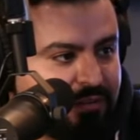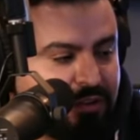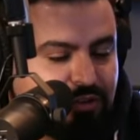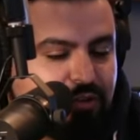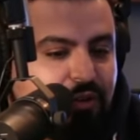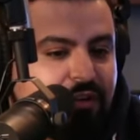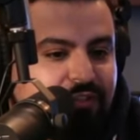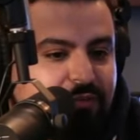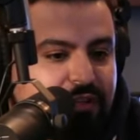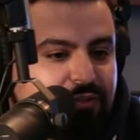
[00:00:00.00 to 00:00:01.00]
So in order
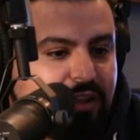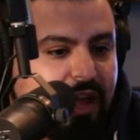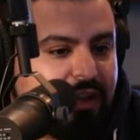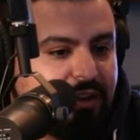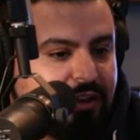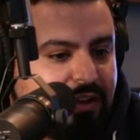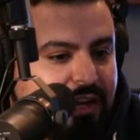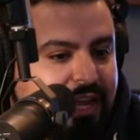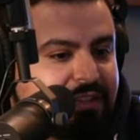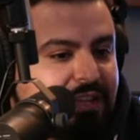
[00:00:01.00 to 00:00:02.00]
for him to do that,
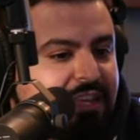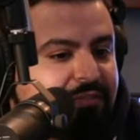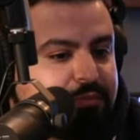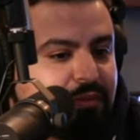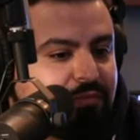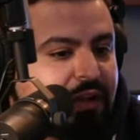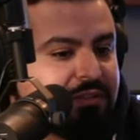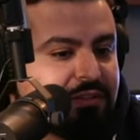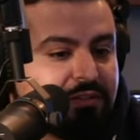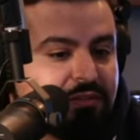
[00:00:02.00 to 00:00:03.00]
he had to give up the right
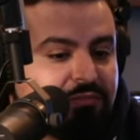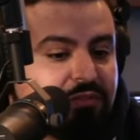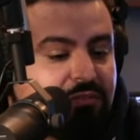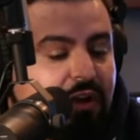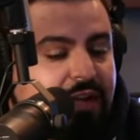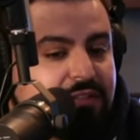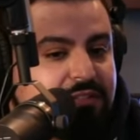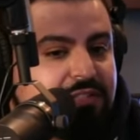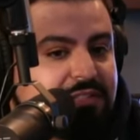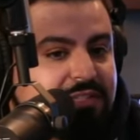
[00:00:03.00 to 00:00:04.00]
this, the
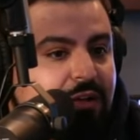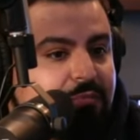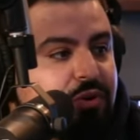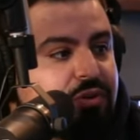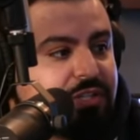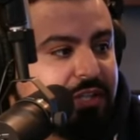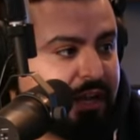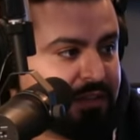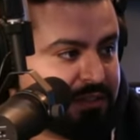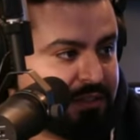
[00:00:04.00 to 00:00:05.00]
rights to sell
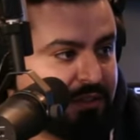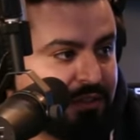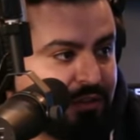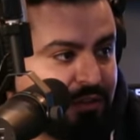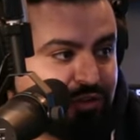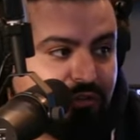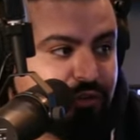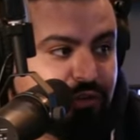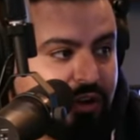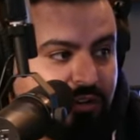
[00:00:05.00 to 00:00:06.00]
merchandise. So if right.
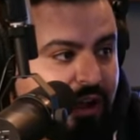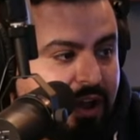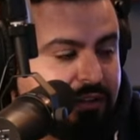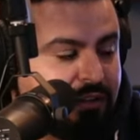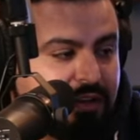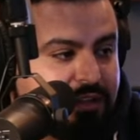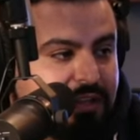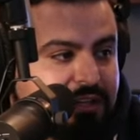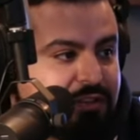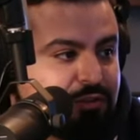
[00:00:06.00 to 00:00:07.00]
you look around on the
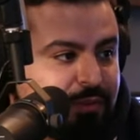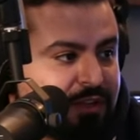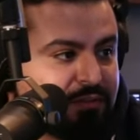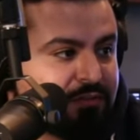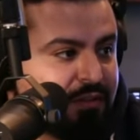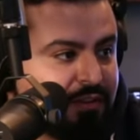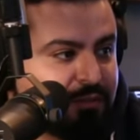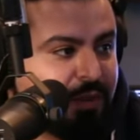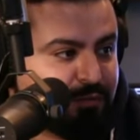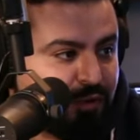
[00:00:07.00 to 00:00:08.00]
internet, there's no space
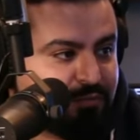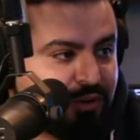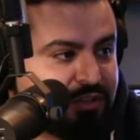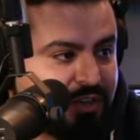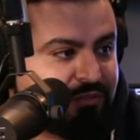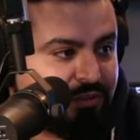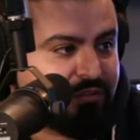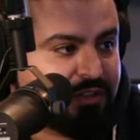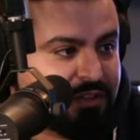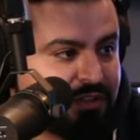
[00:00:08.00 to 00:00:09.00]
Spaceballs merchandise for a
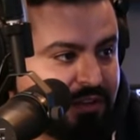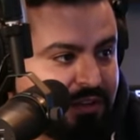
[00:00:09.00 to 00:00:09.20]
reason.